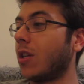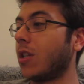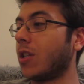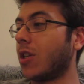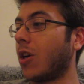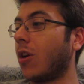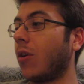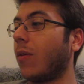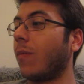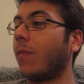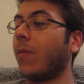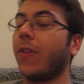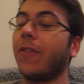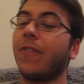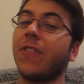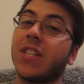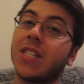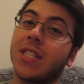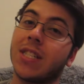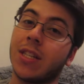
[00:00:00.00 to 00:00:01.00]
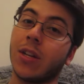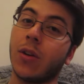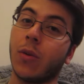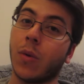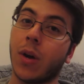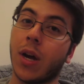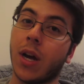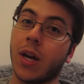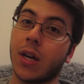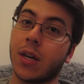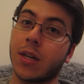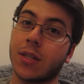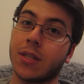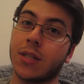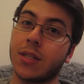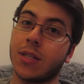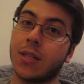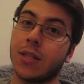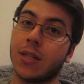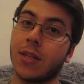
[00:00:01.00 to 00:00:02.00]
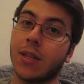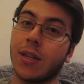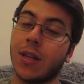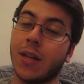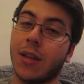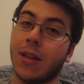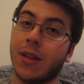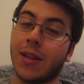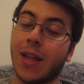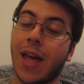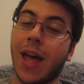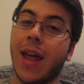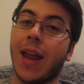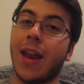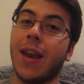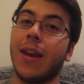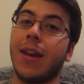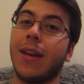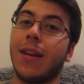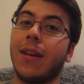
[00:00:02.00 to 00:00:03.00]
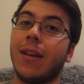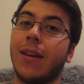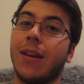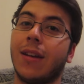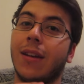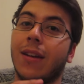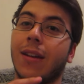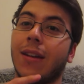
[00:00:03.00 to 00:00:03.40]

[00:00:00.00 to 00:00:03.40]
So if it still works, then